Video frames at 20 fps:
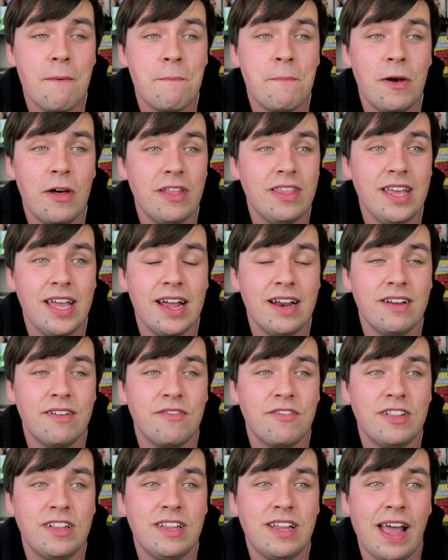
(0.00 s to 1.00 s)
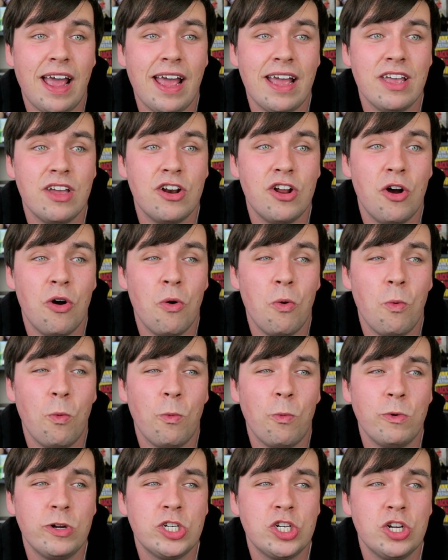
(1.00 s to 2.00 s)
but at the end of the day, you know,
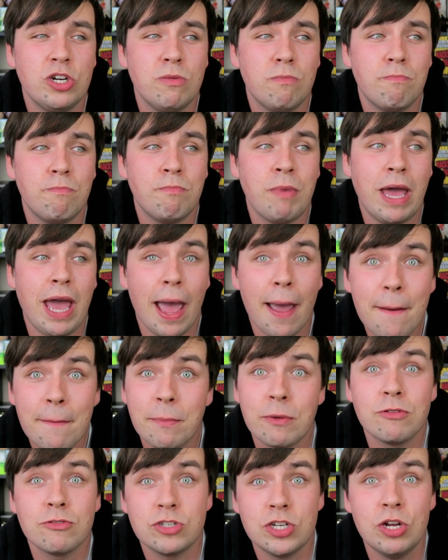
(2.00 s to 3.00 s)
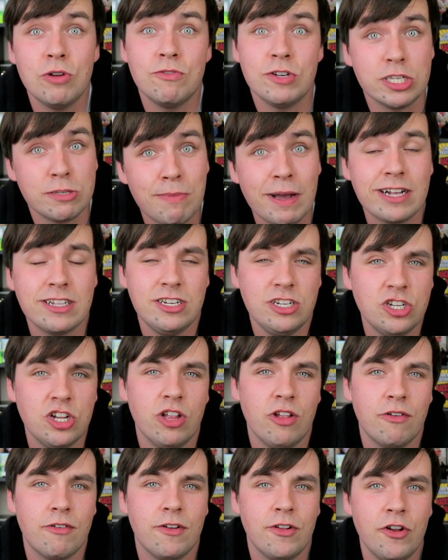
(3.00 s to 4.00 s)
we should be able to respect each
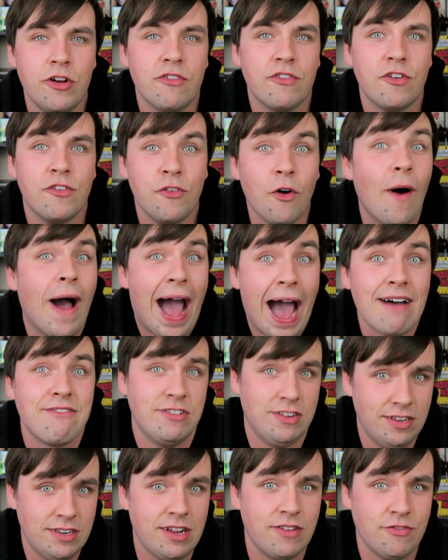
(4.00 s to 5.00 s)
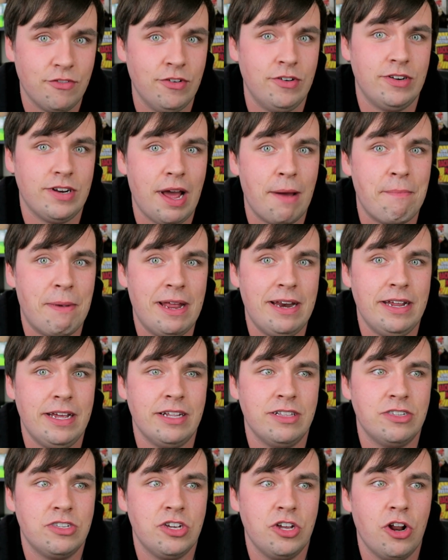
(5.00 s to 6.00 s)
other enough for having different
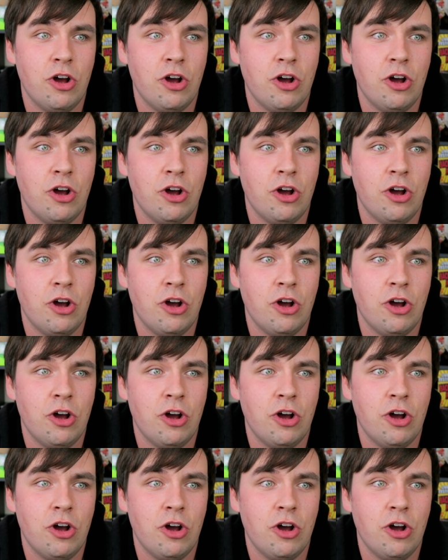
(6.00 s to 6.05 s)
opinions.